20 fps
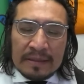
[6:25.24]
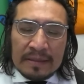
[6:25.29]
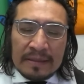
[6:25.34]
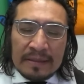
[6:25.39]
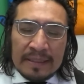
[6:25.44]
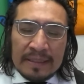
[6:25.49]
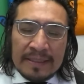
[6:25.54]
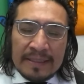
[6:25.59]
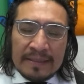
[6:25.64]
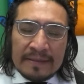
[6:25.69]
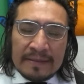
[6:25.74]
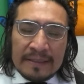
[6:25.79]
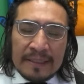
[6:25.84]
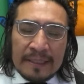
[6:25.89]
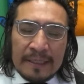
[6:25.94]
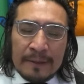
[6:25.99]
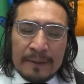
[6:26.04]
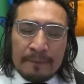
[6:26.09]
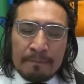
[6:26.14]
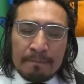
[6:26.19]
And
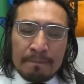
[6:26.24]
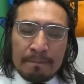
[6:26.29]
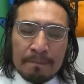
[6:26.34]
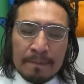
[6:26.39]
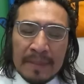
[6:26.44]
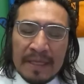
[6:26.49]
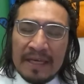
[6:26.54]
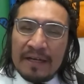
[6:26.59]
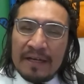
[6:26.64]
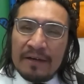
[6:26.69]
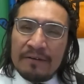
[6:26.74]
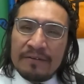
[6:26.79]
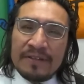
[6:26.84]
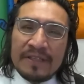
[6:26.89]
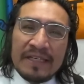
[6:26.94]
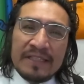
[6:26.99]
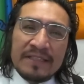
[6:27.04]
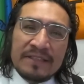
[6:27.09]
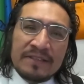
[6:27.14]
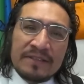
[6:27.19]
health
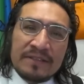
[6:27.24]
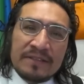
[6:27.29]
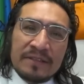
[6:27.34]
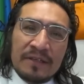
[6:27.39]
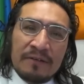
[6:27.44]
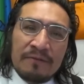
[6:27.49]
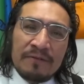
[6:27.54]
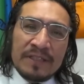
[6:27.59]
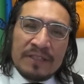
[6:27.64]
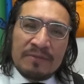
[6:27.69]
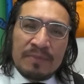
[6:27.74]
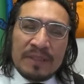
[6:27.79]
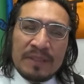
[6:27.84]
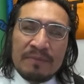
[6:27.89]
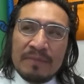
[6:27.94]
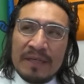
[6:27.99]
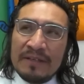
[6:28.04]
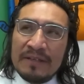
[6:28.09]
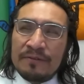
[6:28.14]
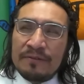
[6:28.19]
has always been
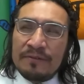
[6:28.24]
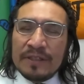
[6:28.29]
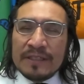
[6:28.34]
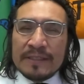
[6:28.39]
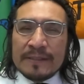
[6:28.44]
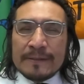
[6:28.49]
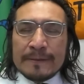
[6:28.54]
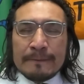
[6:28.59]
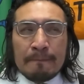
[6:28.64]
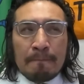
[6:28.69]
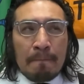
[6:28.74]
my focus.